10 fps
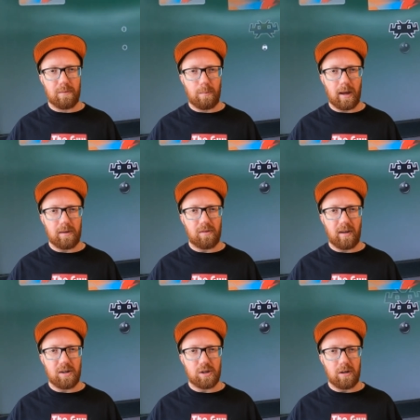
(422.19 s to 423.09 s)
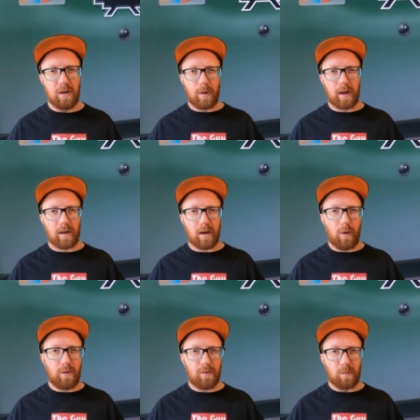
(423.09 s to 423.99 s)
the PlayStation, we can
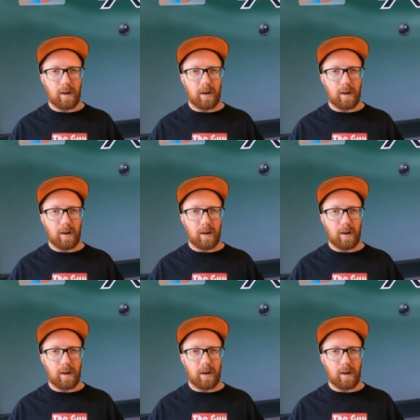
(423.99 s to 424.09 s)
go into